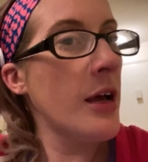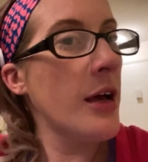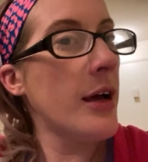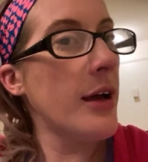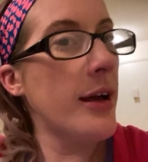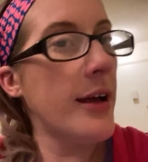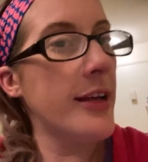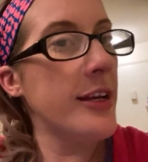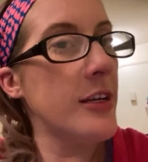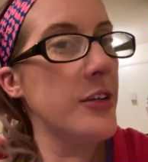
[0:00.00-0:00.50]

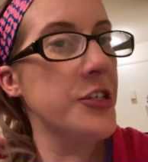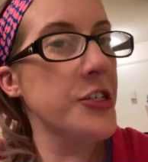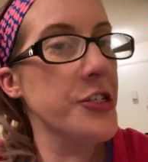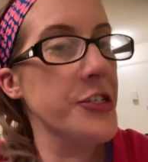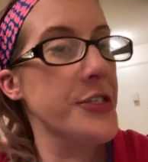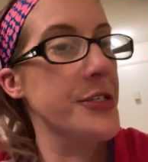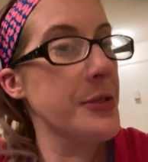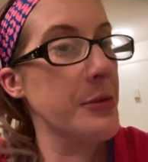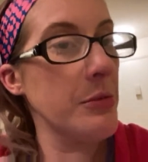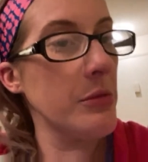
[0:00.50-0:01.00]
I
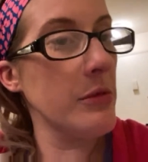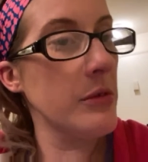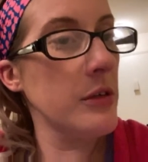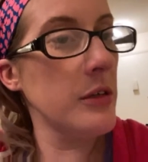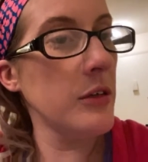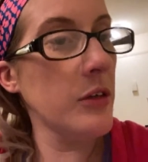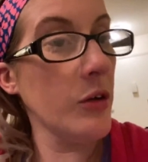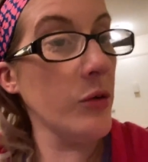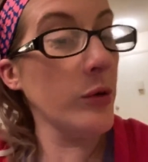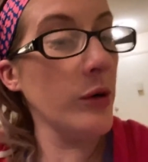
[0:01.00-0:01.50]
just,
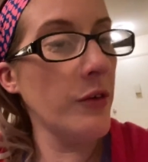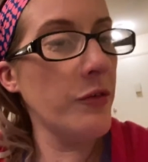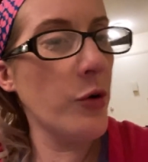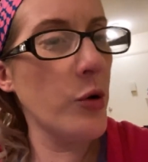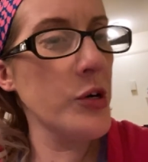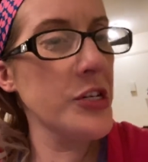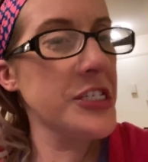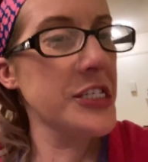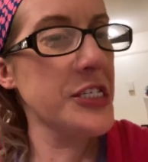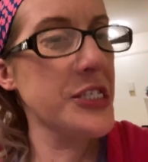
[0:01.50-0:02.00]
of
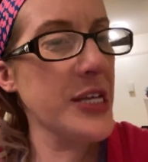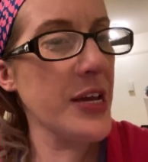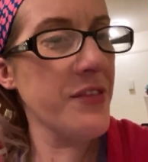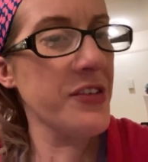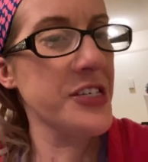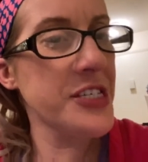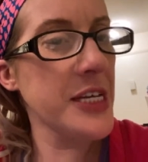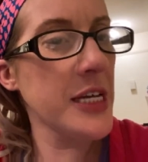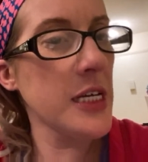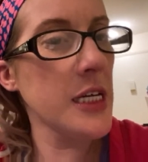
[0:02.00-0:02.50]
course it's
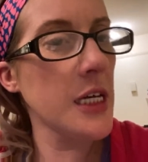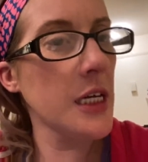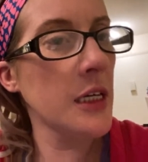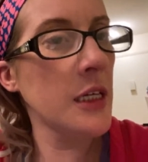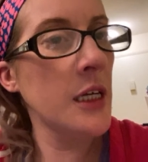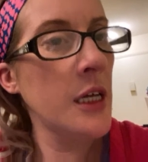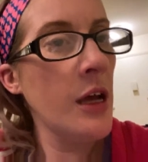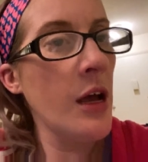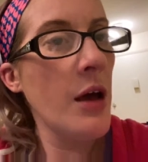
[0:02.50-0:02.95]
devastating,